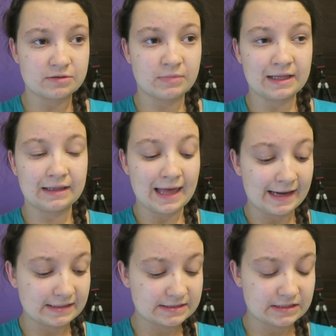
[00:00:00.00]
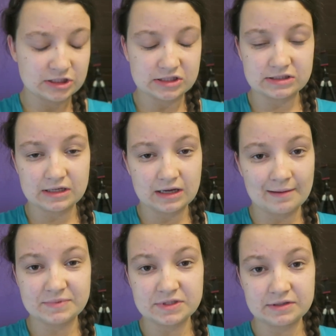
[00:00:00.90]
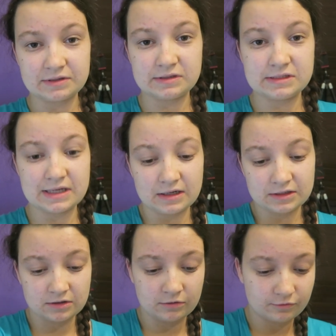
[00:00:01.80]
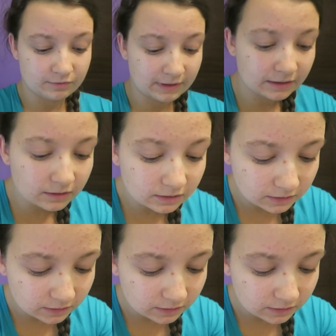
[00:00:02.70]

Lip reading: so my legs are just absolutely dead. I don't know if, like,